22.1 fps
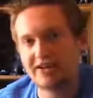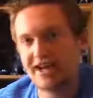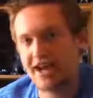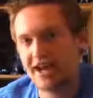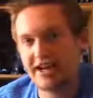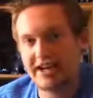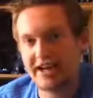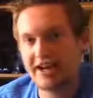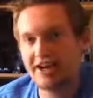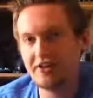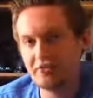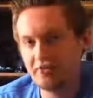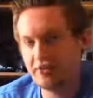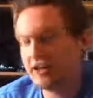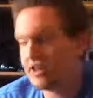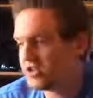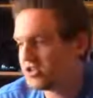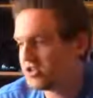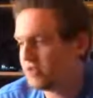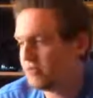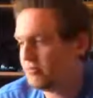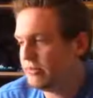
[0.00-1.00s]
Gigan really
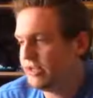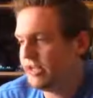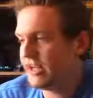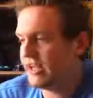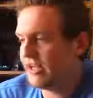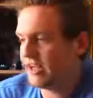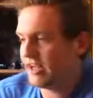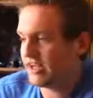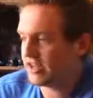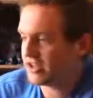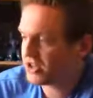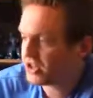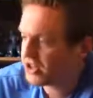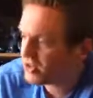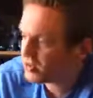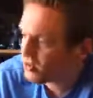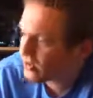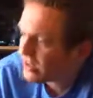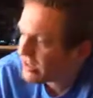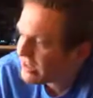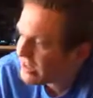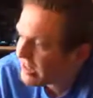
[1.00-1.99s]
should be, and like the
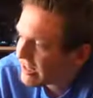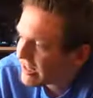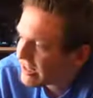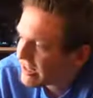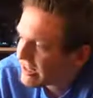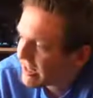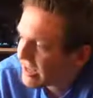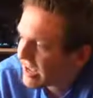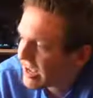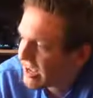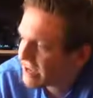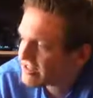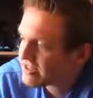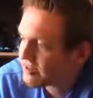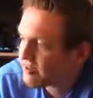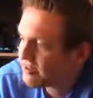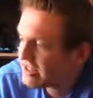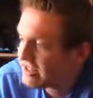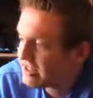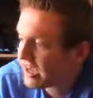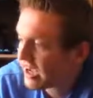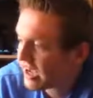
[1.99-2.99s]
grin that he has. I
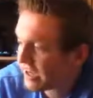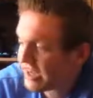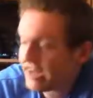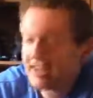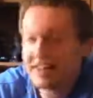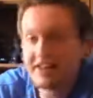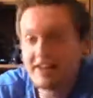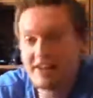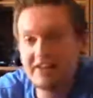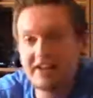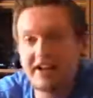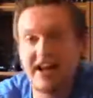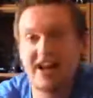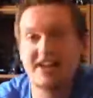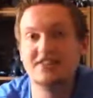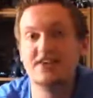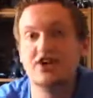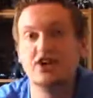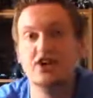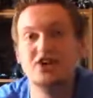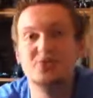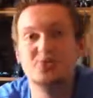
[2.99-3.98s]
mean, Gigan literally
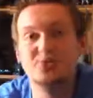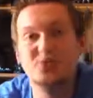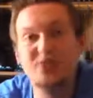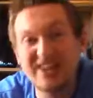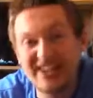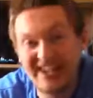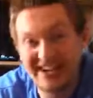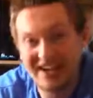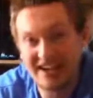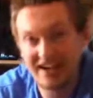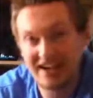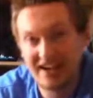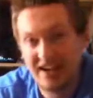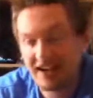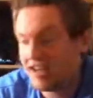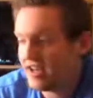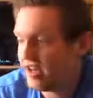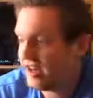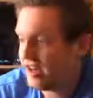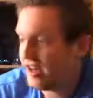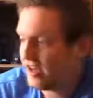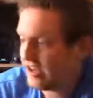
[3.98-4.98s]
has a grin
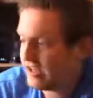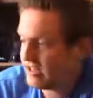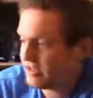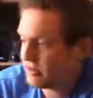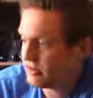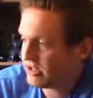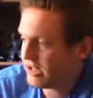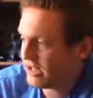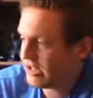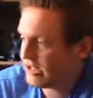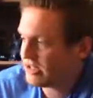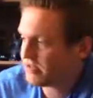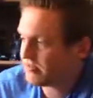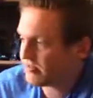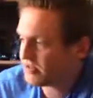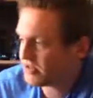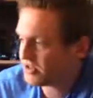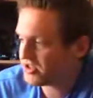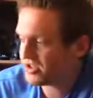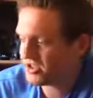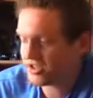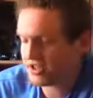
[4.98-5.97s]
in the Millennium
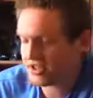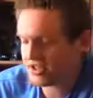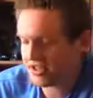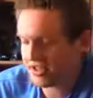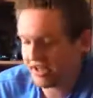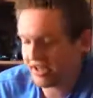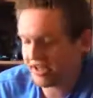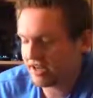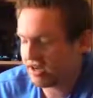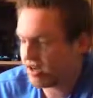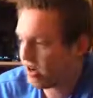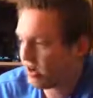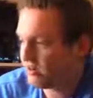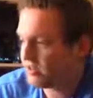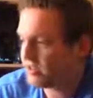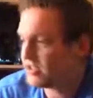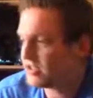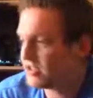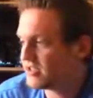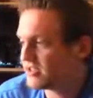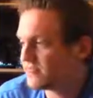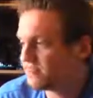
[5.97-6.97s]
version. It's just like, oh,
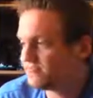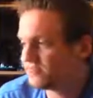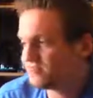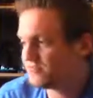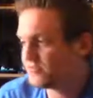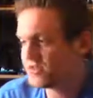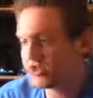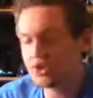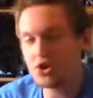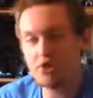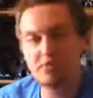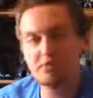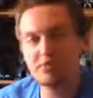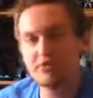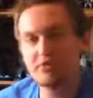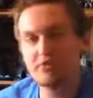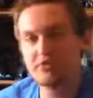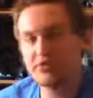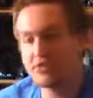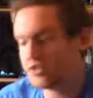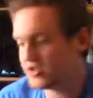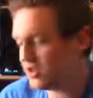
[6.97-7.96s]
it's just so
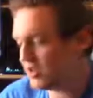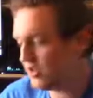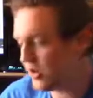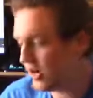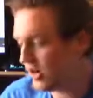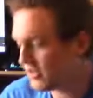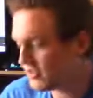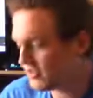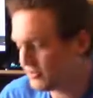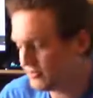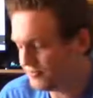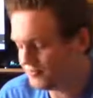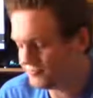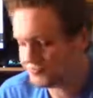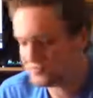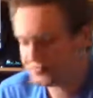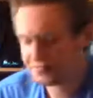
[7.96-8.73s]
brutal and so awesome.